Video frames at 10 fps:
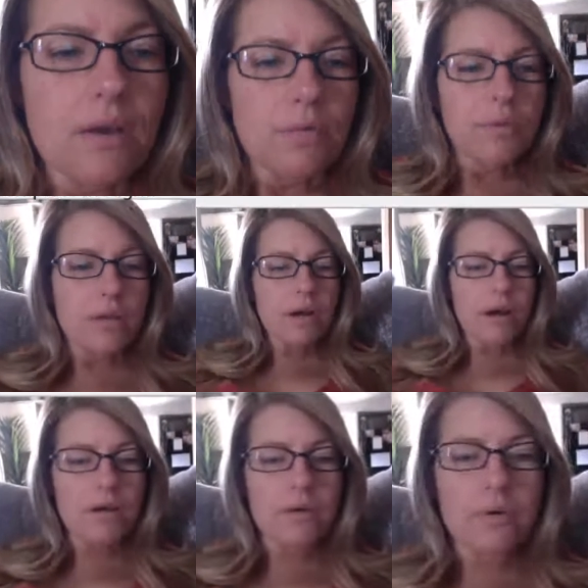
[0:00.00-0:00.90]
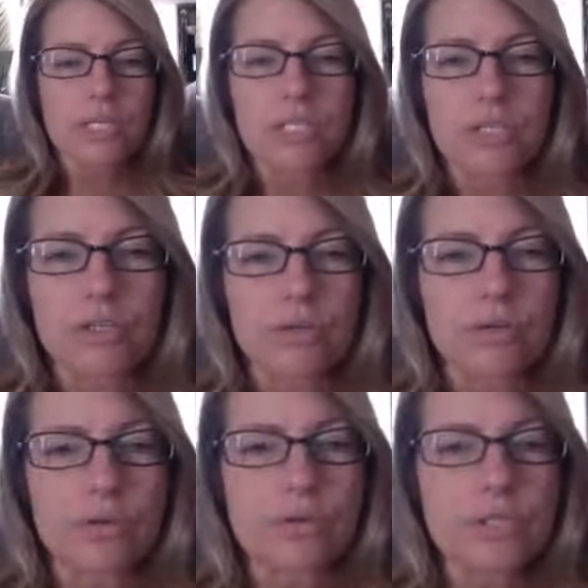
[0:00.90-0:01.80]
We are going
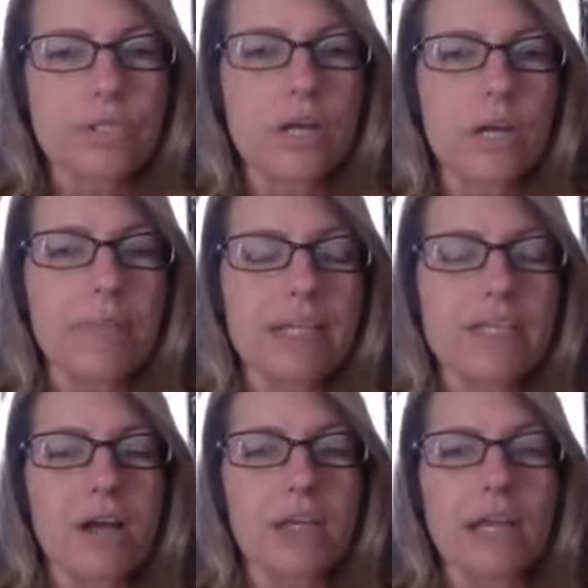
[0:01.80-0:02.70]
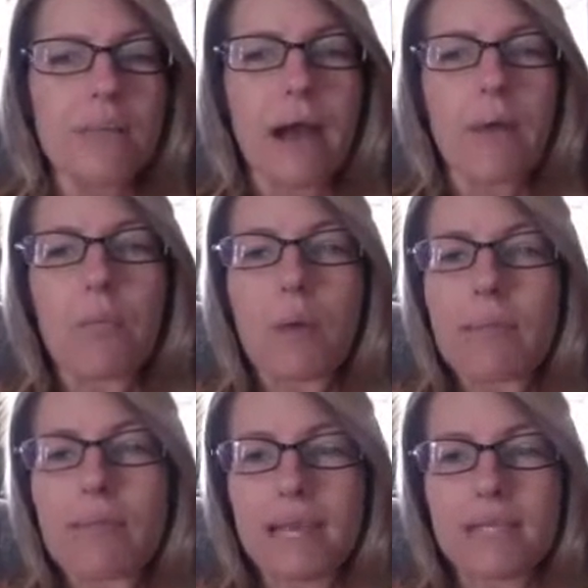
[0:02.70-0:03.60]
to start by talking about
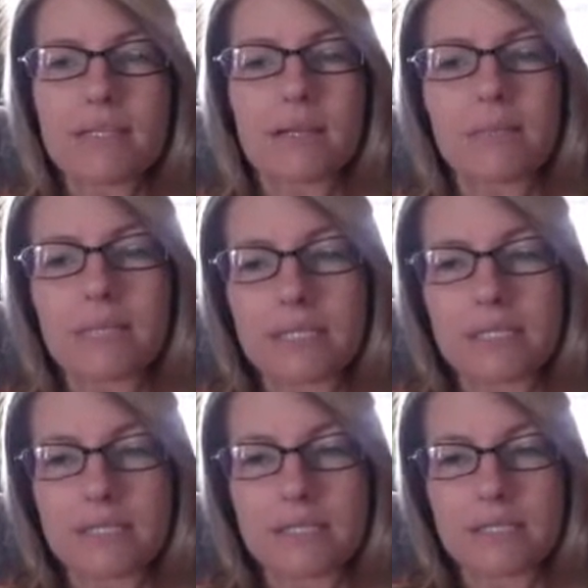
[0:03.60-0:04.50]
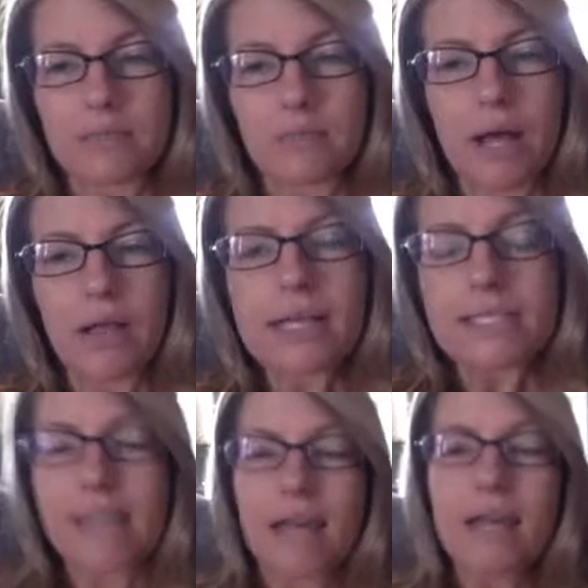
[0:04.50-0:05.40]
what makes a complete sentence. Well, I
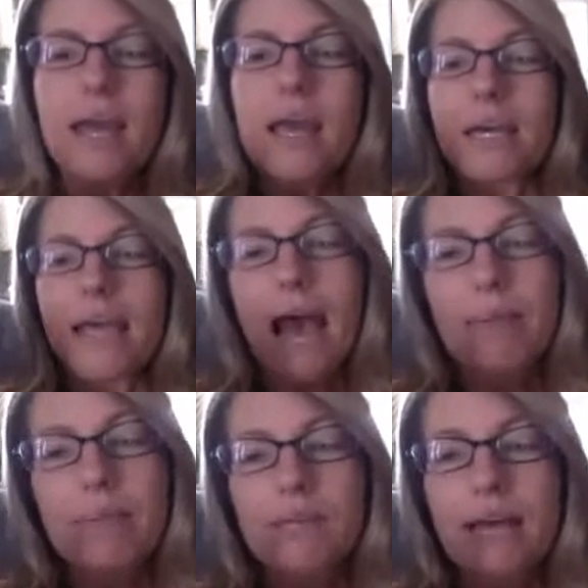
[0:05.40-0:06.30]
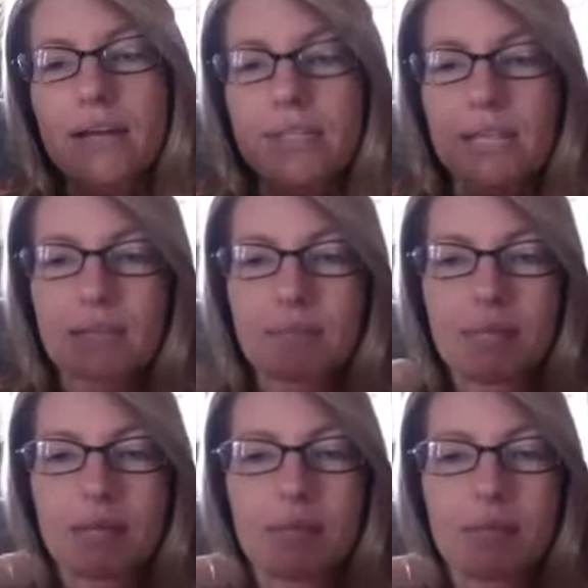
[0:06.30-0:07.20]
said capital letters at the
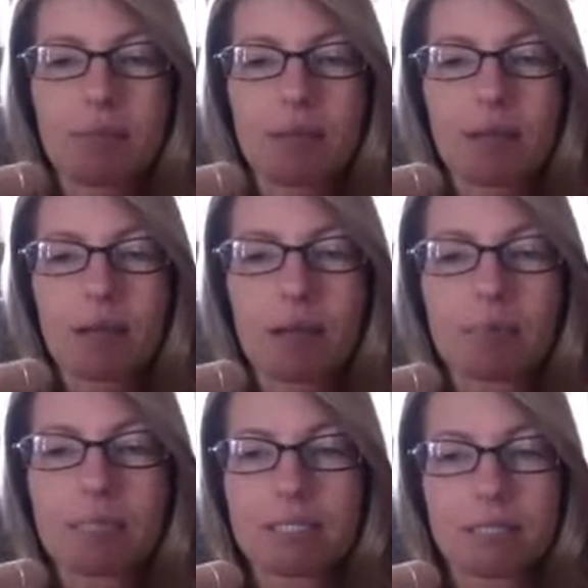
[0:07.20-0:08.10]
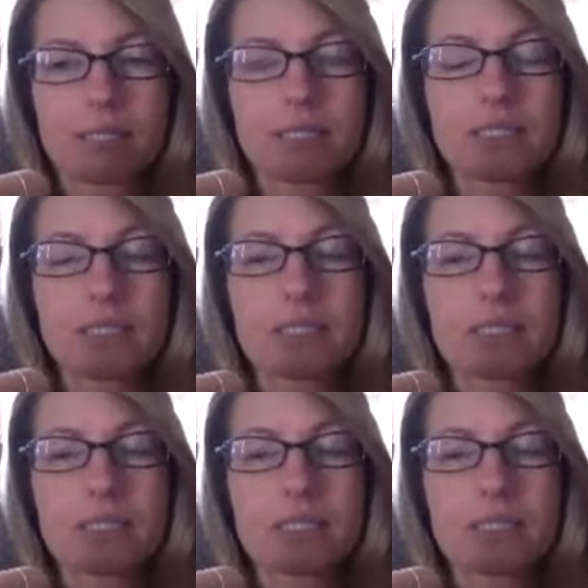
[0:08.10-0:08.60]
beginning make a complete sentence.